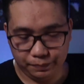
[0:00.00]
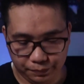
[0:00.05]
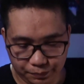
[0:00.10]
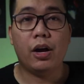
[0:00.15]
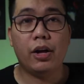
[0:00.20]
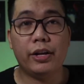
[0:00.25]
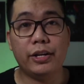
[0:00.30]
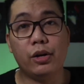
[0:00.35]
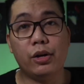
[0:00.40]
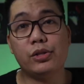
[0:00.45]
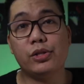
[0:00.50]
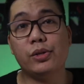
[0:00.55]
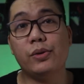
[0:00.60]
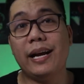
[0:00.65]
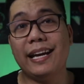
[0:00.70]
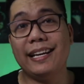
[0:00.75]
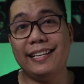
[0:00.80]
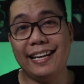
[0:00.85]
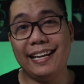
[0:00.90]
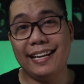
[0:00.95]
And also, I
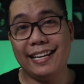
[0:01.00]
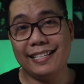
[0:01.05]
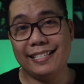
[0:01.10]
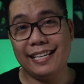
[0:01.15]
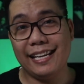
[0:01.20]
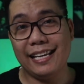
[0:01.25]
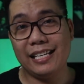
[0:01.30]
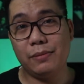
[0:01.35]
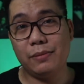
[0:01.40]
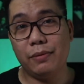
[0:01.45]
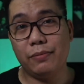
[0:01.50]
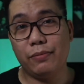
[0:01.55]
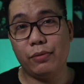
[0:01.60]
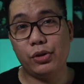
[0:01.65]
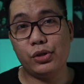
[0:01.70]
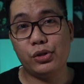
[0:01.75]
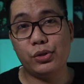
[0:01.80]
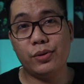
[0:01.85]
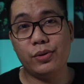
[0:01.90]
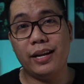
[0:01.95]
did a test before
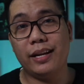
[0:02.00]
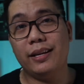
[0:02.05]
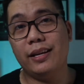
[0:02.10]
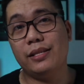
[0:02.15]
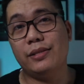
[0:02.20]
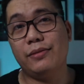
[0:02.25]
shooting this